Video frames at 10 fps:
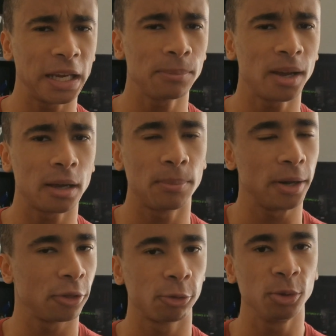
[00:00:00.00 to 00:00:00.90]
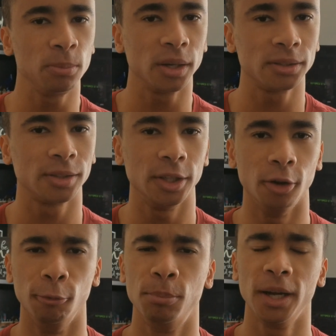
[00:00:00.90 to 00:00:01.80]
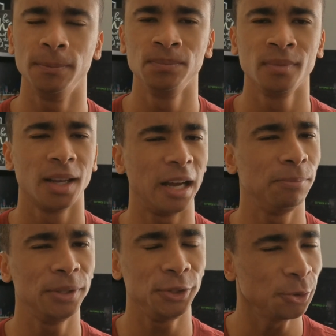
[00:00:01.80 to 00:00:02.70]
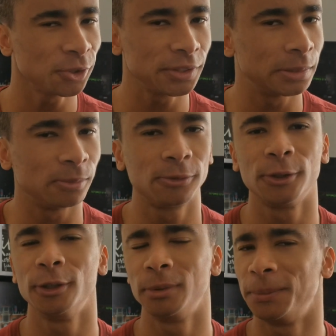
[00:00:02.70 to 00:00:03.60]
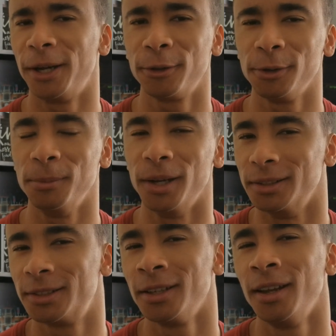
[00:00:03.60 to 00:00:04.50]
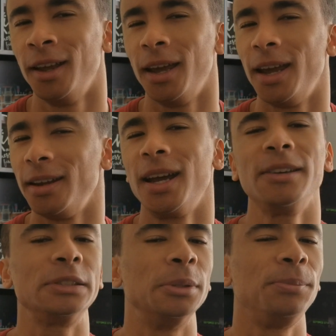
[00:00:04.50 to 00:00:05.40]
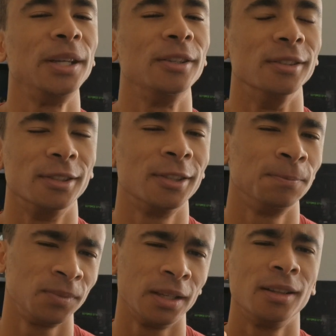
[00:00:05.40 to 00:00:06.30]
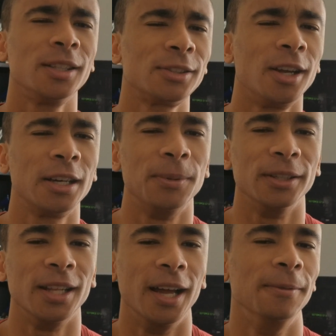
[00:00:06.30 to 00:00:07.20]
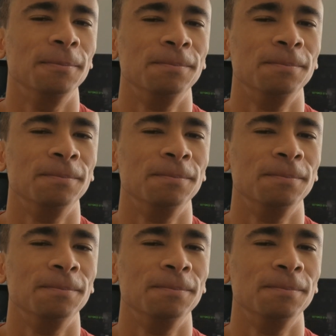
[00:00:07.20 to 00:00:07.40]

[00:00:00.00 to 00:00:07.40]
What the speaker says: came out about 3 months ago, but I've been using them for about 3 months, and I have some opinions. Let's talk about that.